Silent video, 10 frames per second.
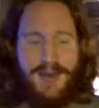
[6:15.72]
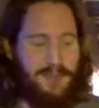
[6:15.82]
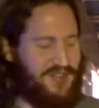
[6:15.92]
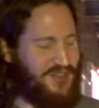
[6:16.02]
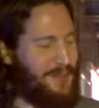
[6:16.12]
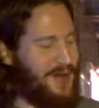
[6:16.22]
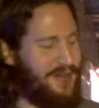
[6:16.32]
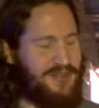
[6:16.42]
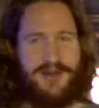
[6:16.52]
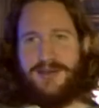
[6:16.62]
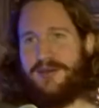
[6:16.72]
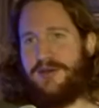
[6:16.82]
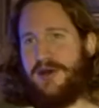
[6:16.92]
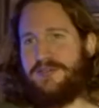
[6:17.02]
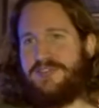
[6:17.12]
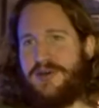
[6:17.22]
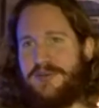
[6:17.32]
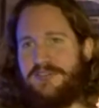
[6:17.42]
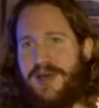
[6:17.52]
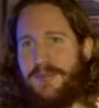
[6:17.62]
Magic Button
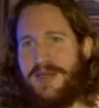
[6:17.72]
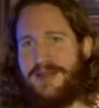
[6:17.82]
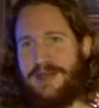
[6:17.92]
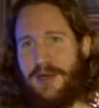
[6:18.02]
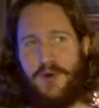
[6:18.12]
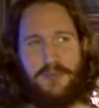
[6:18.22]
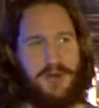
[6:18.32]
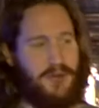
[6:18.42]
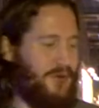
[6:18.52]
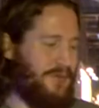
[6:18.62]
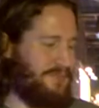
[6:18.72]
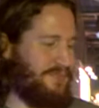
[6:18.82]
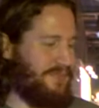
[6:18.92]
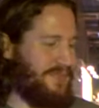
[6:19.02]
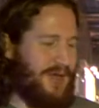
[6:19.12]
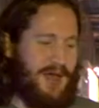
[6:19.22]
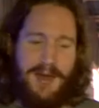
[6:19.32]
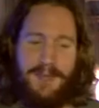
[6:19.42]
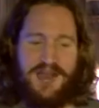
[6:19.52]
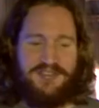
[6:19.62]
consoles. I mean, it would look
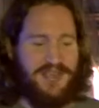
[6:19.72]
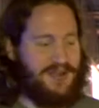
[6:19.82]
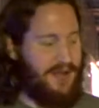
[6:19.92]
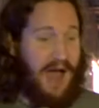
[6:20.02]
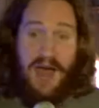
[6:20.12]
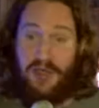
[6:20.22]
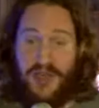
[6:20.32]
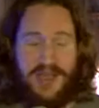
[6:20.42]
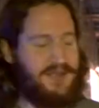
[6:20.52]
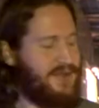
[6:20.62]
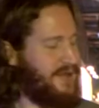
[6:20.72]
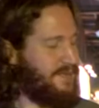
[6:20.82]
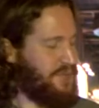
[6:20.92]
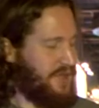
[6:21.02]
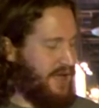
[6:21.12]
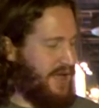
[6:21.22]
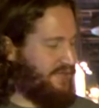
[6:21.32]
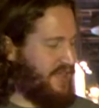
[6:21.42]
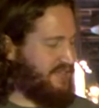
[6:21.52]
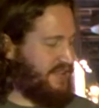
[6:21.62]
amazing, I think,
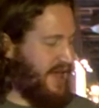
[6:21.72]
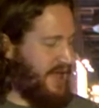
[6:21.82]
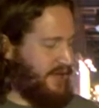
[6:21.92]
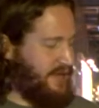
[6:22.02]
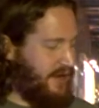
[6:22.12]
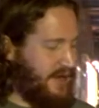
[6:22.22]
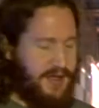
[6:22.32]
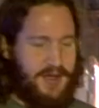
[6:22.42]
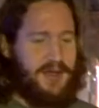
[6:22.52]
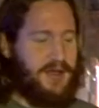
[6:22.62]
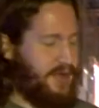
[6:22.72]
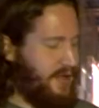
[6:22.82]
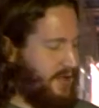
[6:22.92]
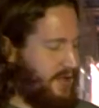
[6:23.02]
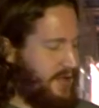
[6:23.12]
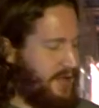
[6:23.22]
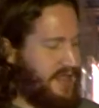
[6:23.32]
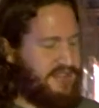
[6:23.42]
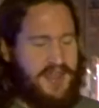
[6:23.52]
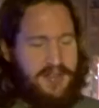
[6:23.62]
if there's like, you got a
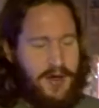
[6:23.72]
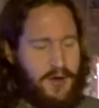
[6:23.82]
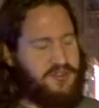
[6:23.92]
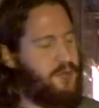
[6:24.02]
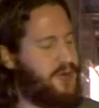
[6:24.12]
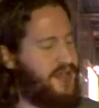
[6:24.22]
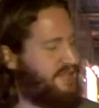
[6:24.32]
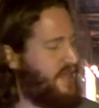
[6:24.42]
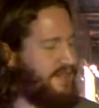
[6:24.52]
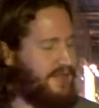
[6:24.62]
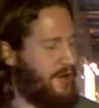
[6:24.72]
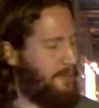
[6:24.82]
Nintendo, Super Nintendo,